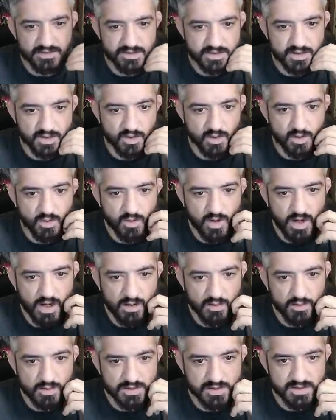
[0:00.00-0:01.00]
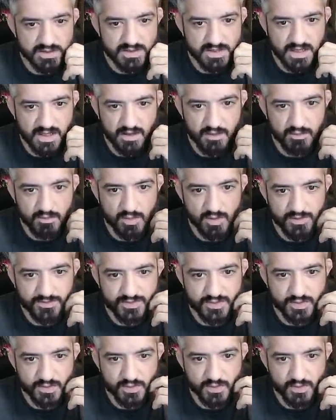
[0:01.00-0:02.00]
so I wasn't able
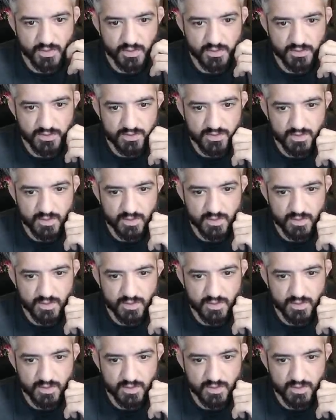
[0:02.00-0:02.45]
to